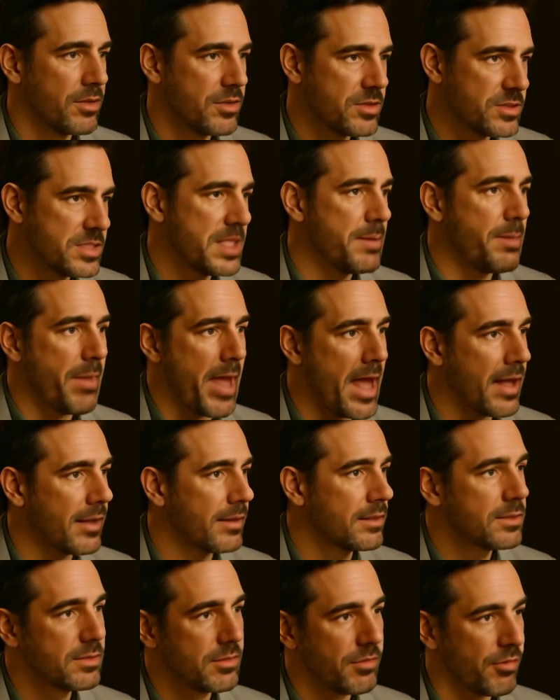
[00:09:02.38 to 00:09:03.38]
You see
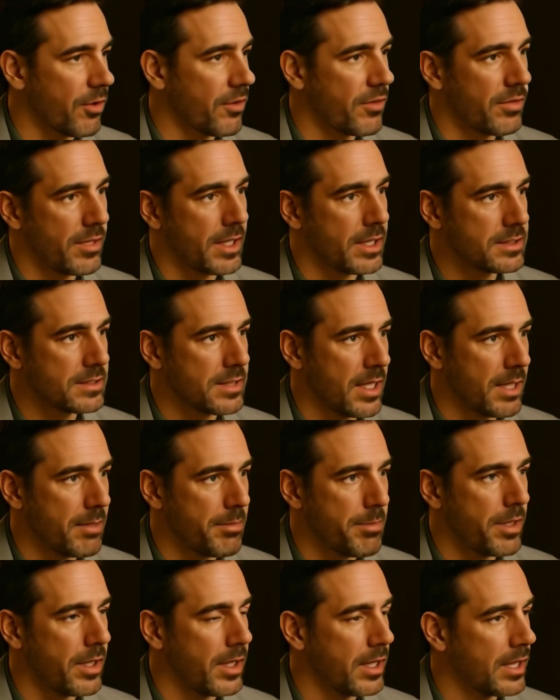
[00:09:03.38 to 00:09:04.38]
patents for things
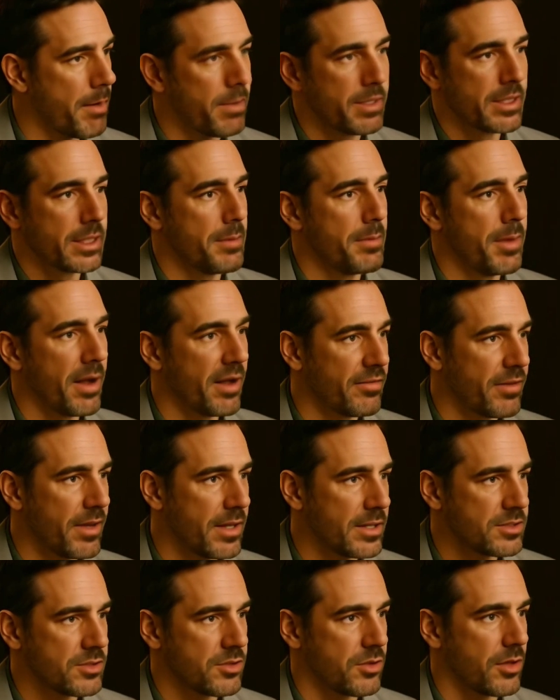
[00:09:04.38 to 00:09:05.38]
like putting chemically
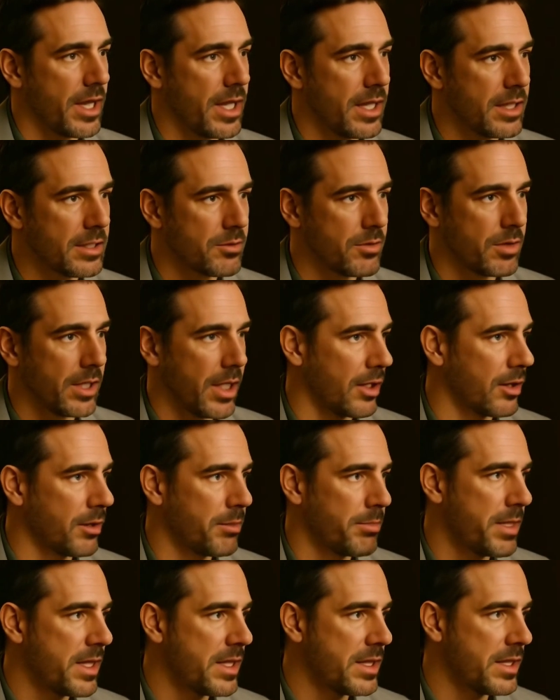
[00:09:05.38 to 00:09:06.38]
modified siRNA into an
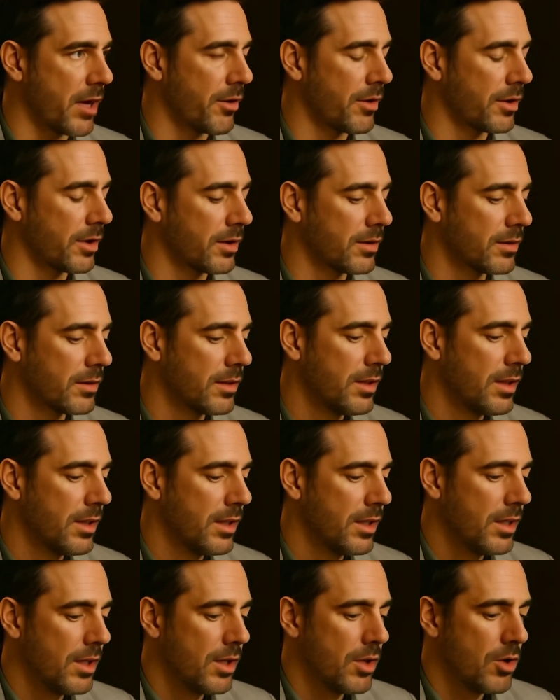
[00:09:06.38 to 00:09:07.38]
LNP carrier,
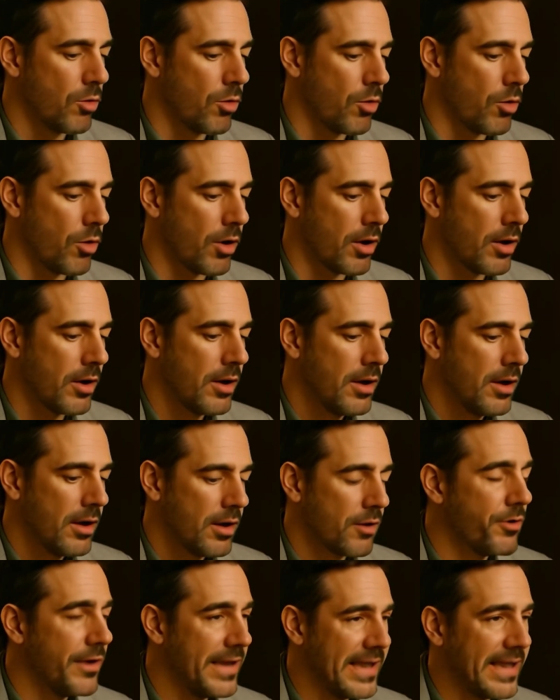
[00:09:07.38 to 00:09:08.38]
or
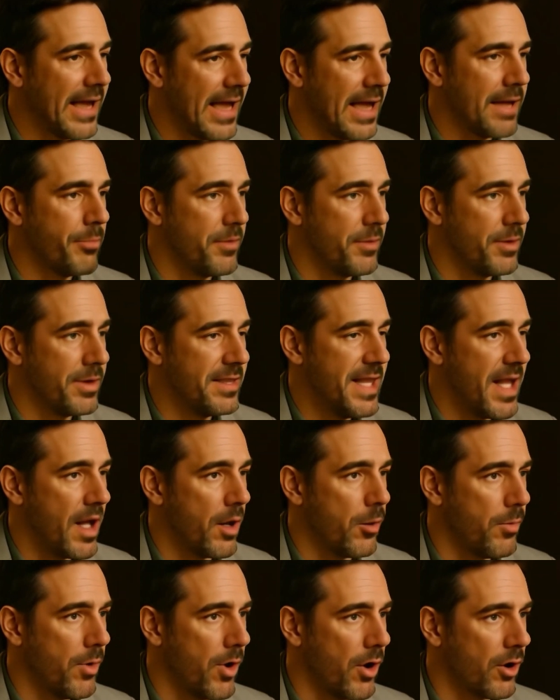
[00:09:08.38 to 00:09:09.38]
creating hybrid
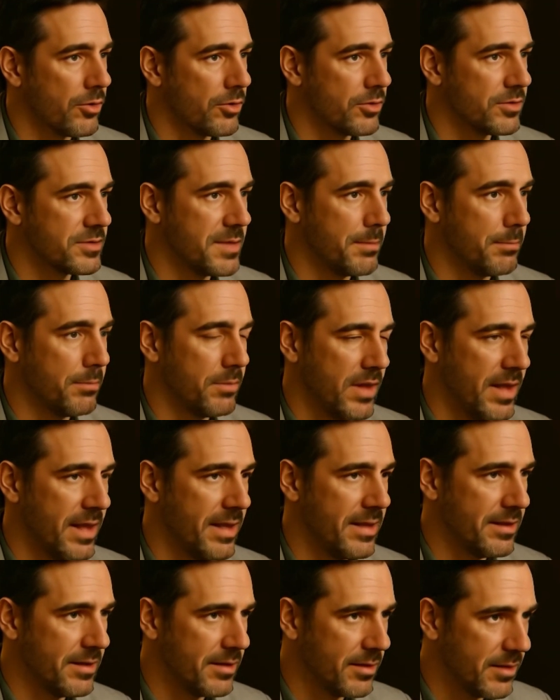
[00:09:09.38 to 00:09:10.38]
nanoparticles that
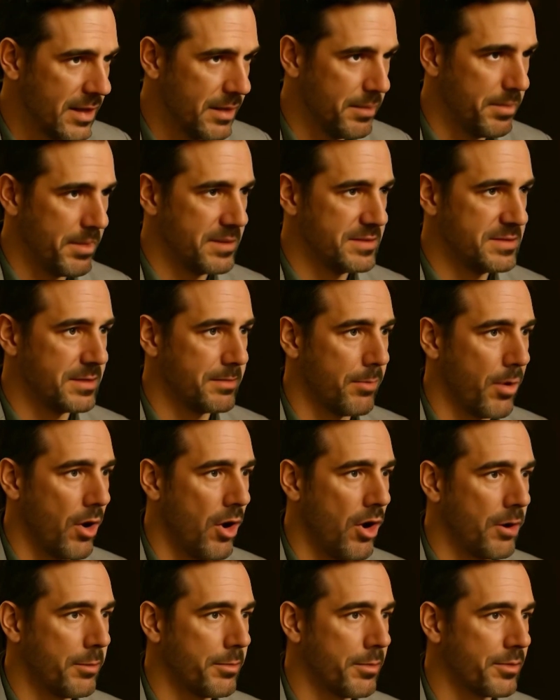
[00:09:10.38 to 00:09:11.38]
blend lipids and
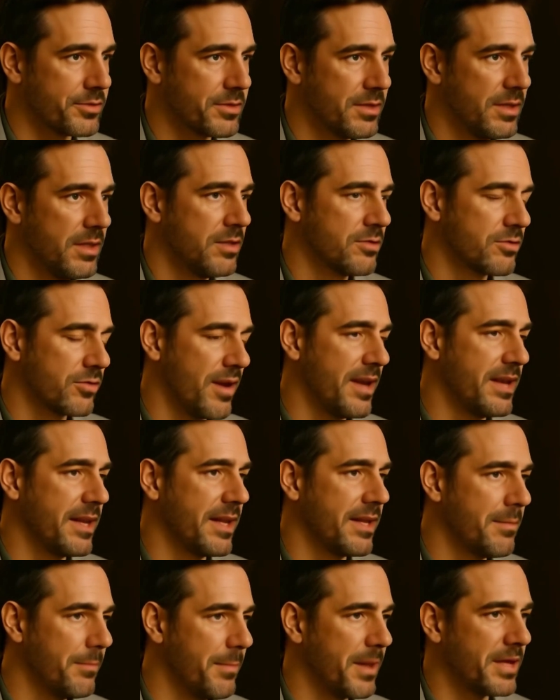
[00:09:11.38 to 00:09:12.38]
polymers, trying to
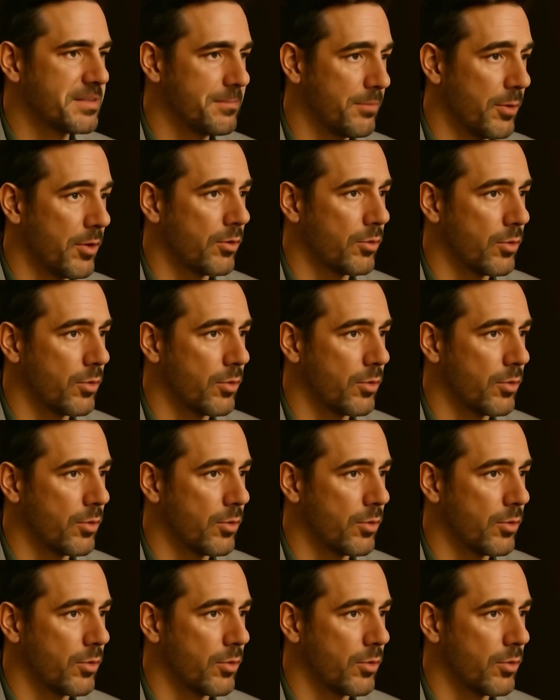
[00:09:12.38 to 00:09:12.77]
get the best of both